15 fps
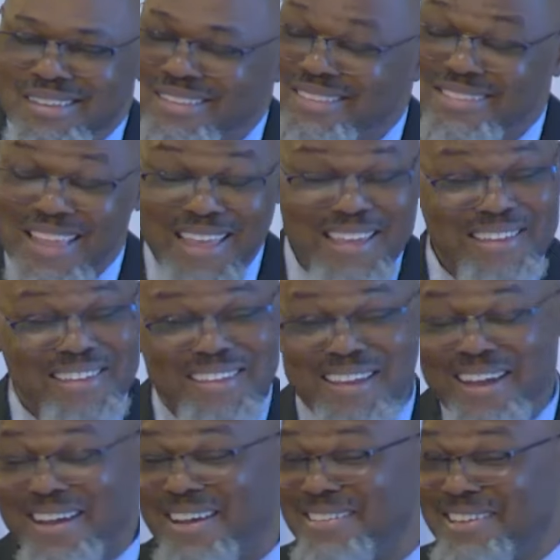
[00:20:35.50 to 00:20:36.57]

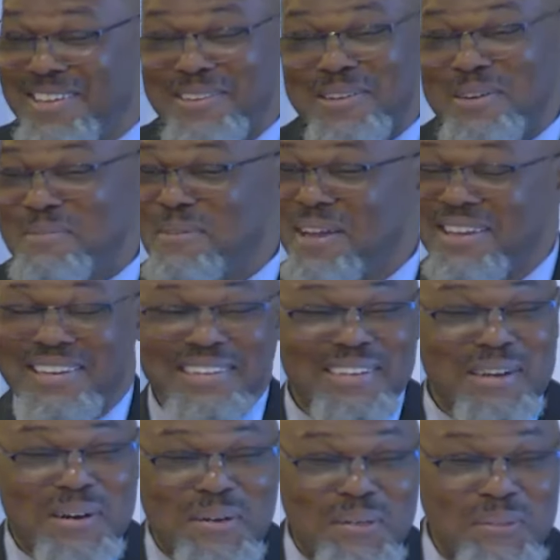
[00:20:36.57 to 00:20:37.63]
Thank God that nobody
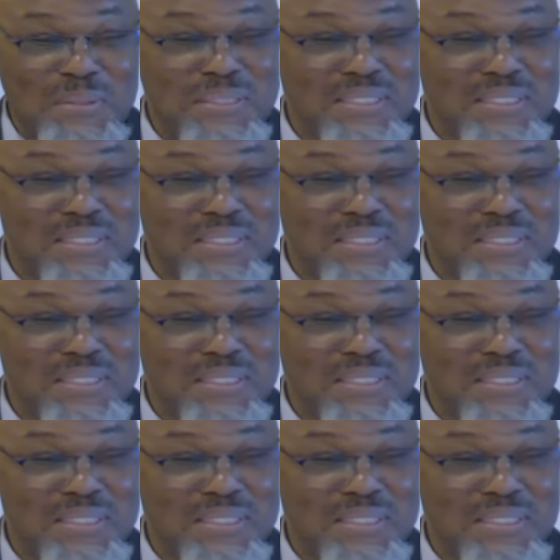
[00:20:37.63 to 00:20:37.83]
knows.